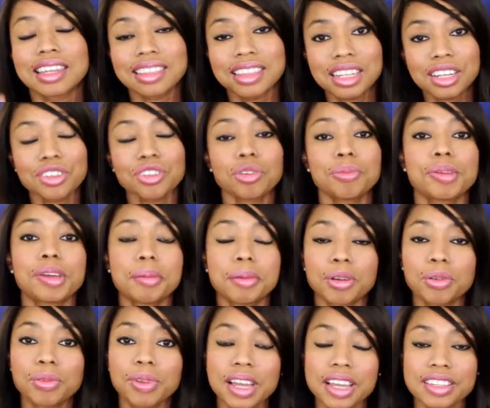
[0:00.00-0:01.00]
Then you'll be able
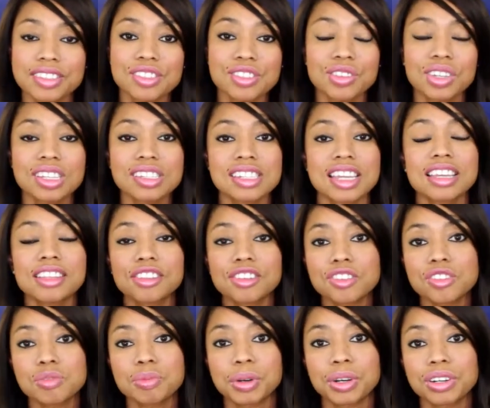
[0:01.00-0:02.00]
to rest. You can take
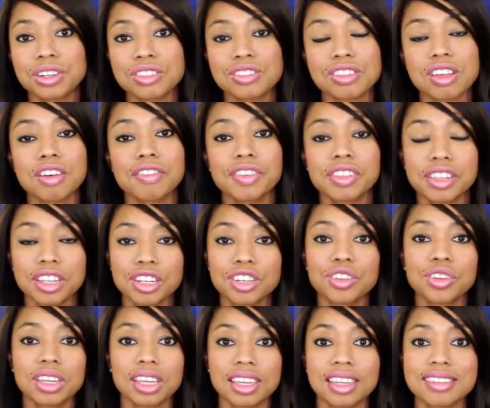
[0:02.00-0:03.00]
those burdens off, and then
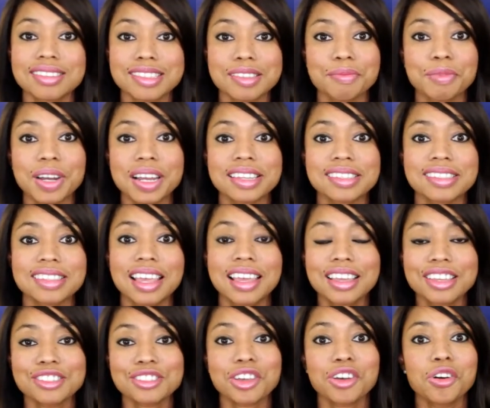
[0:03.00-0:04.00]
you can get some rest.
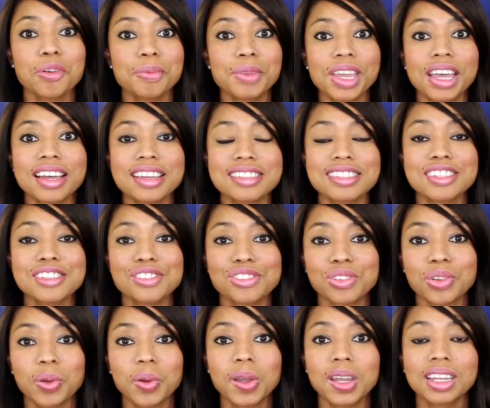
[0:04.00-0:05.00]
So I hope you guys
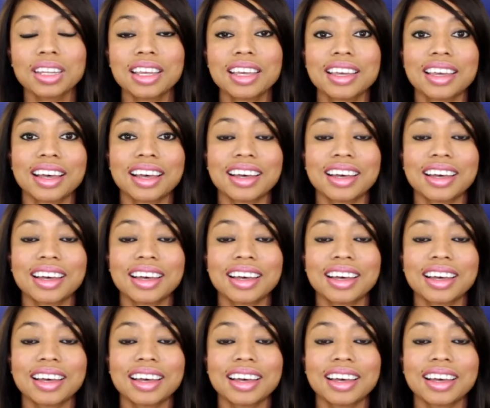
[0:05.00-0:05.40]
enjoyed